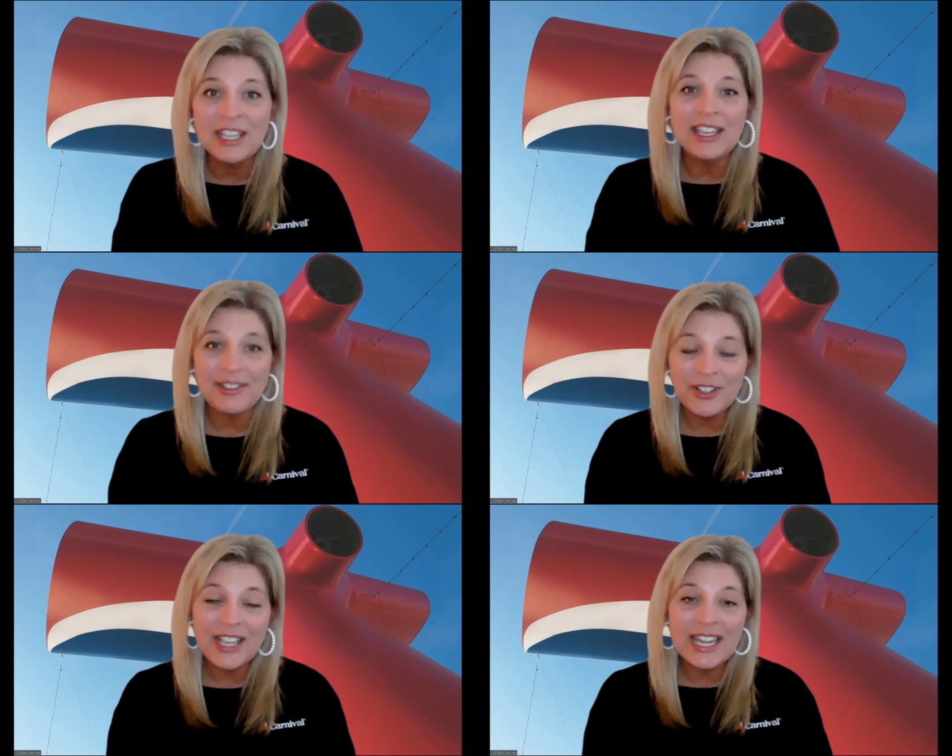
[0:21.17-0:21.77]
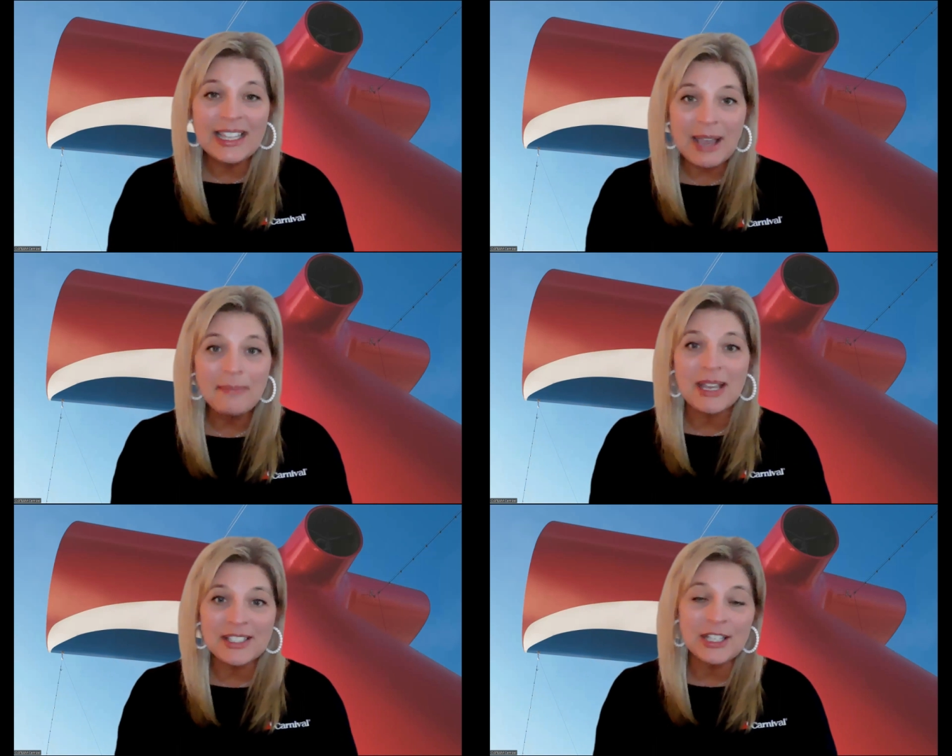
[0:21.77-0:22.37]
if you're getting that
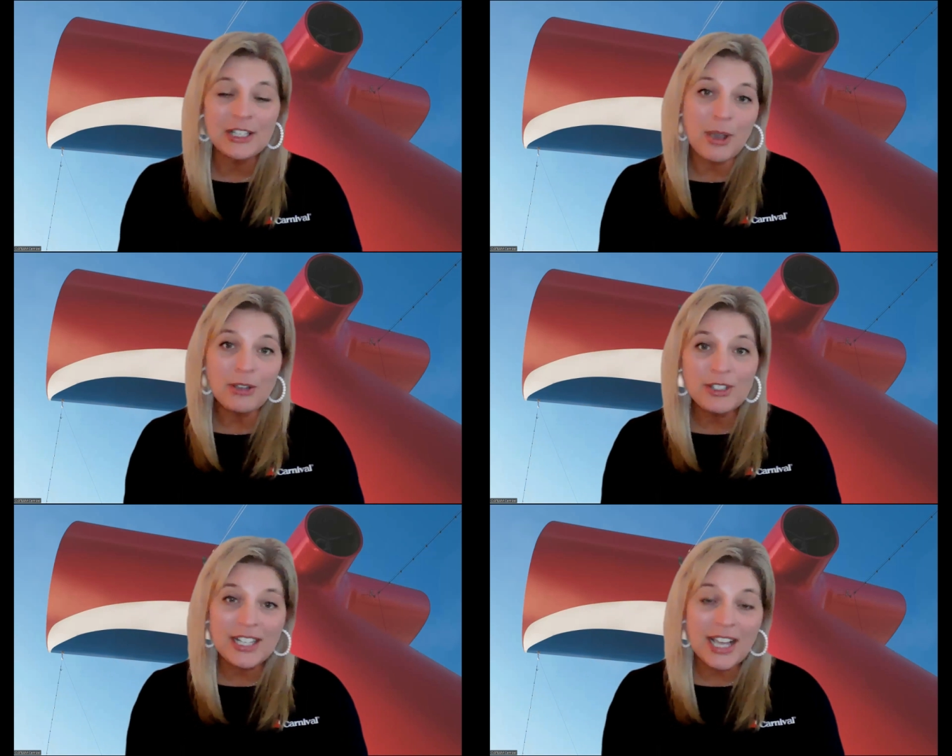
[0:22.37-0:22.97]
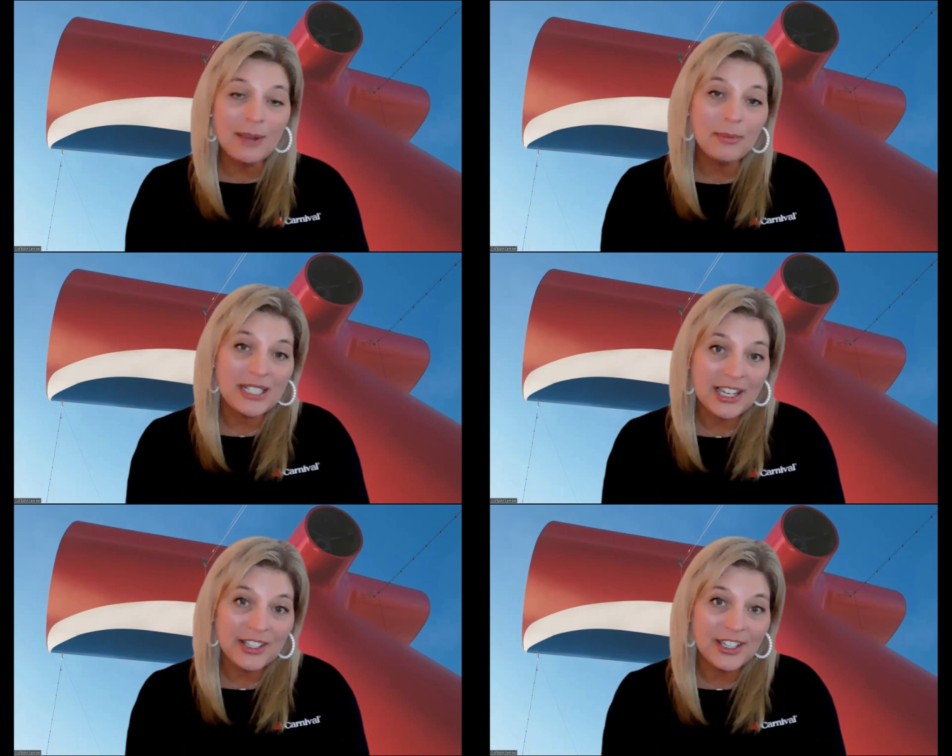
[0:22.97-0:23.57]
message, most of the time we
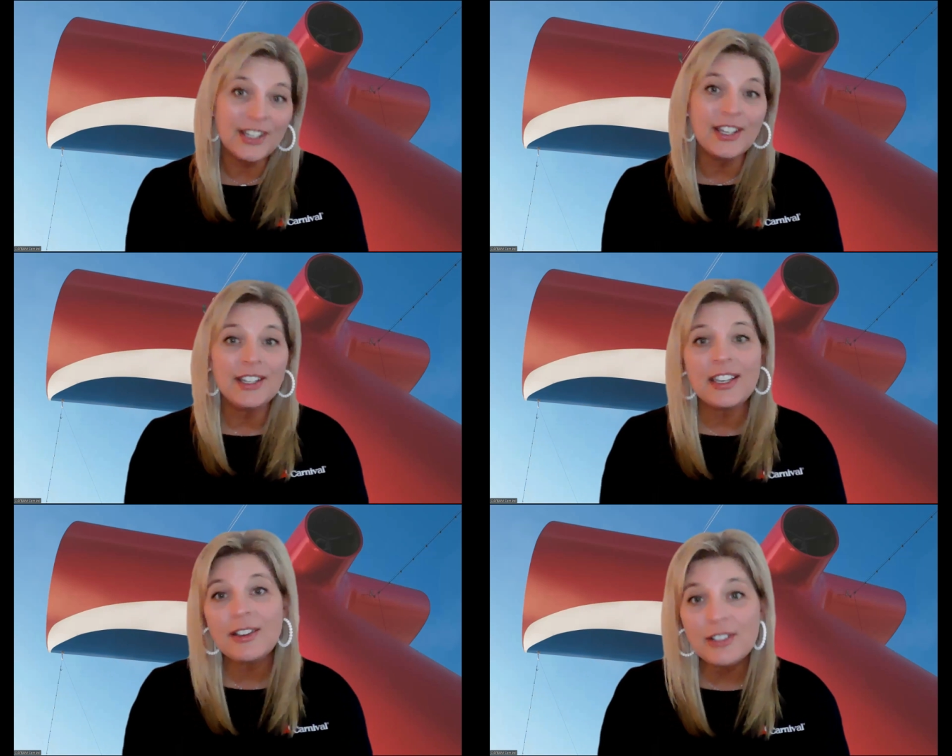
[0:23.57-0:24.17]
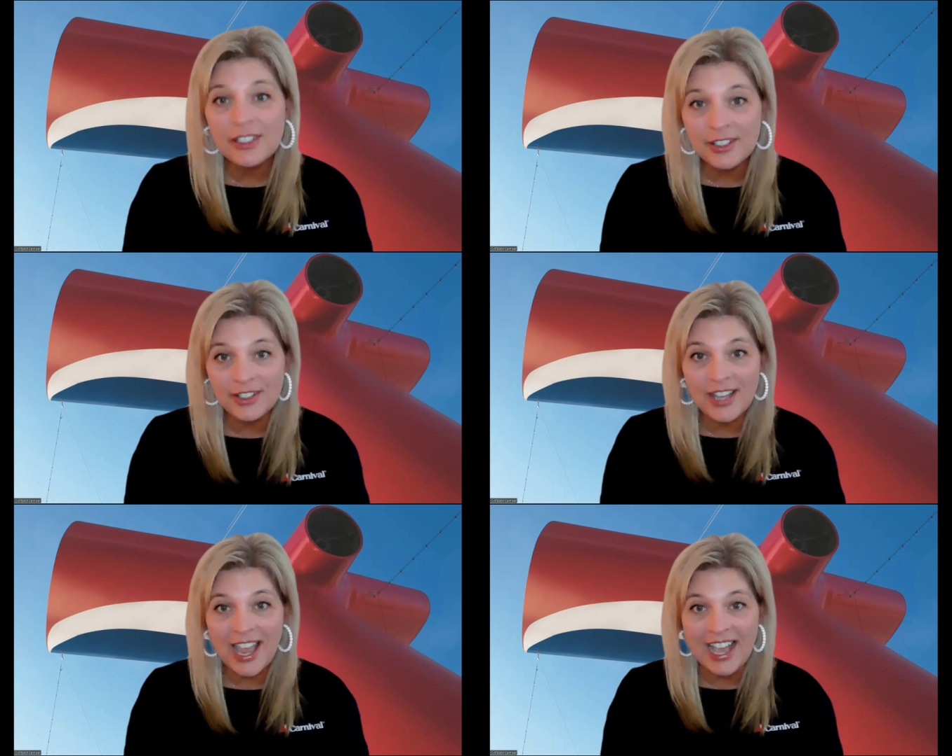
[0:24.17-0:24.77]
tell you, go clear your
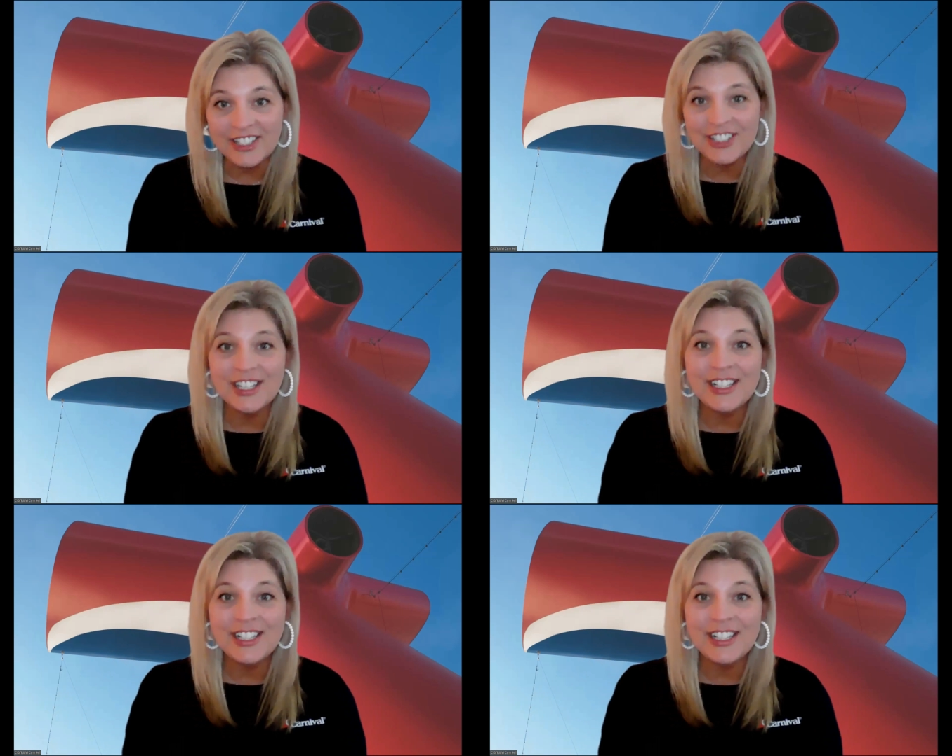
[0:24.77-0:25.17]
cache.